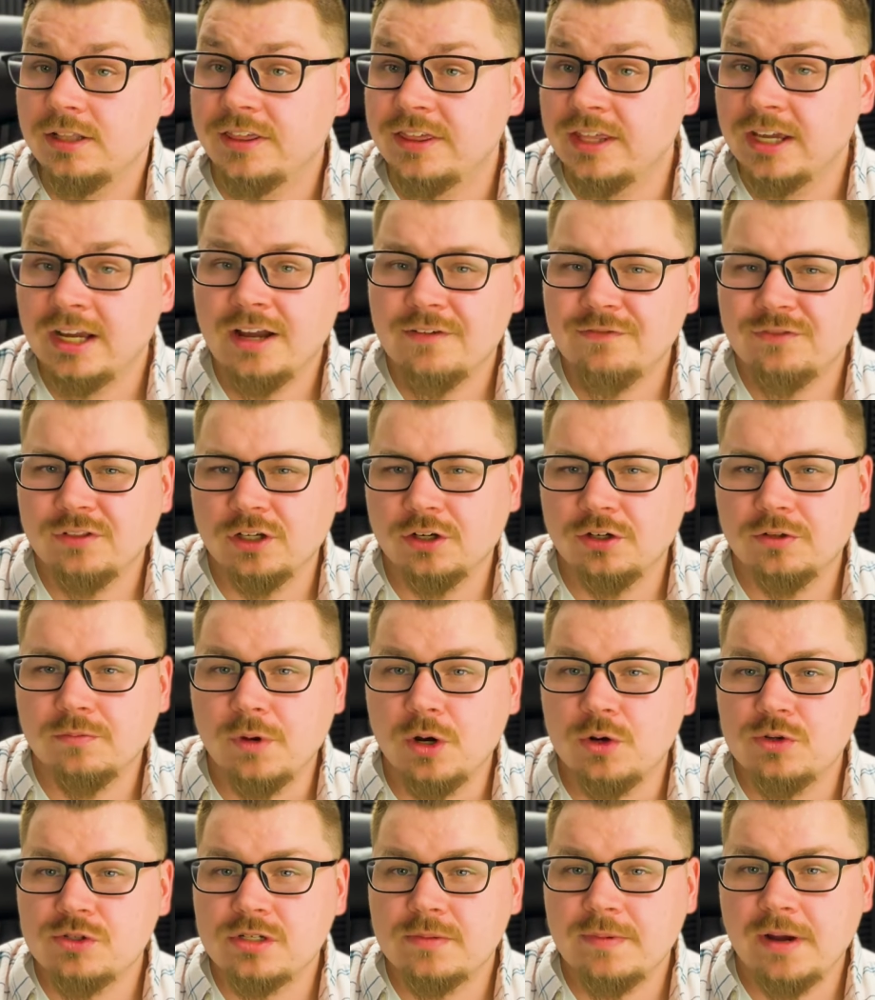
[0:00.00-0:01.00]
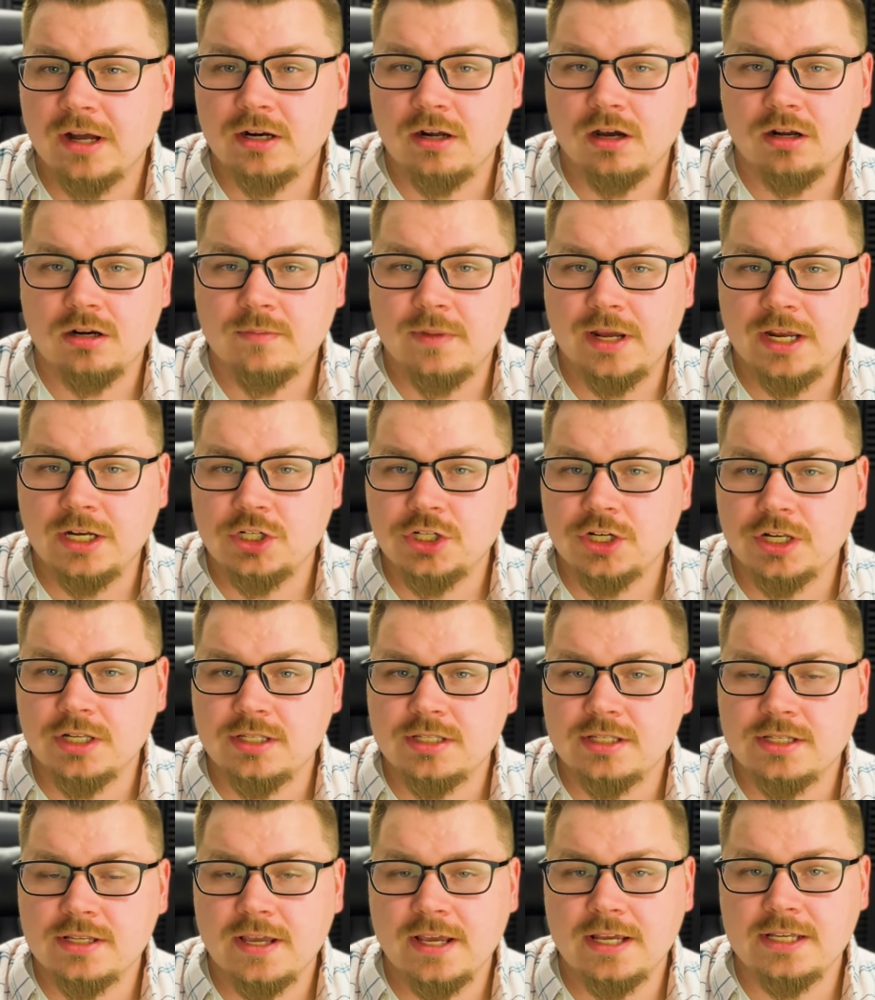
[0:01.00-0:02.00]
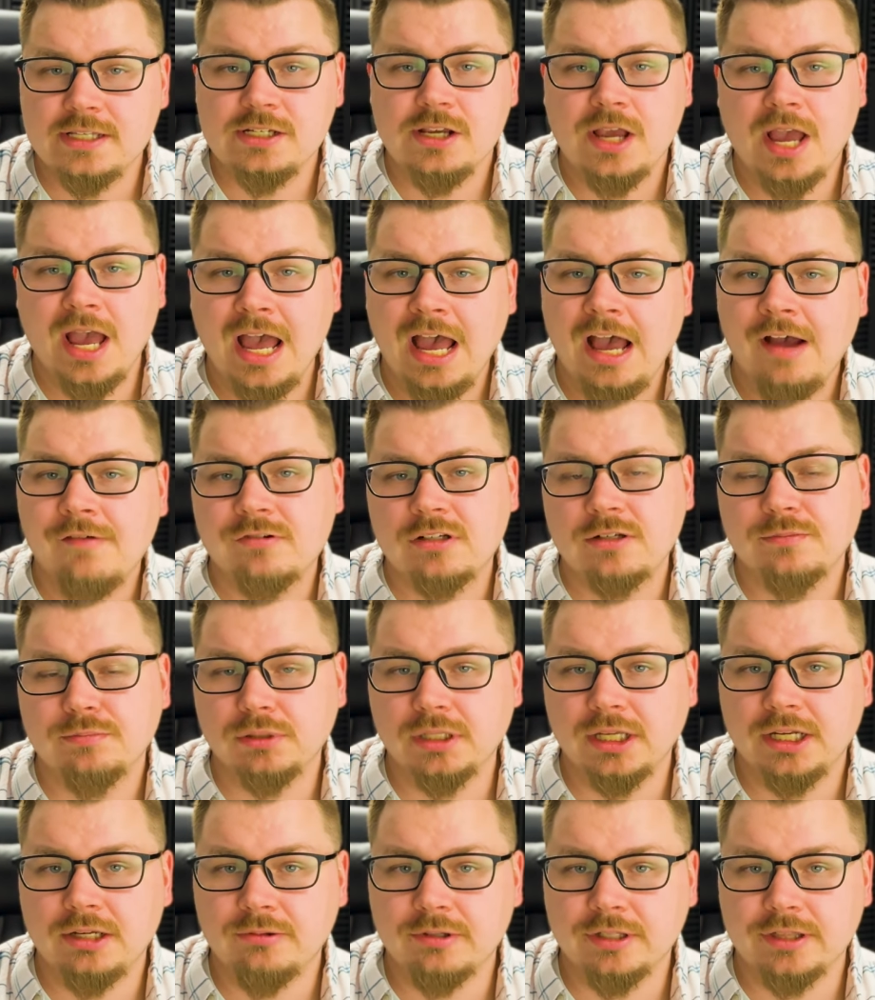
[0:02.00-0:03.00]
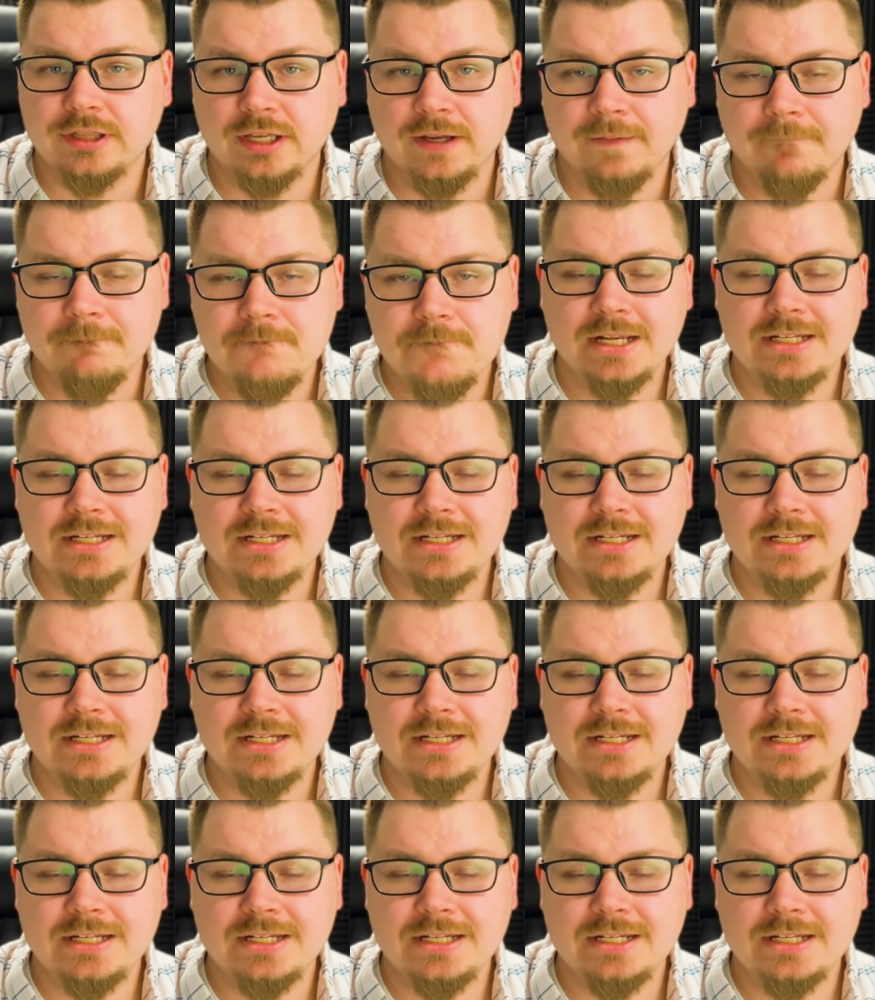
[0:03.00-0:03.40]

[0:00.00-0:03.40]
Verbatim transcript: The thing I've learned most about automations is you have to play with it.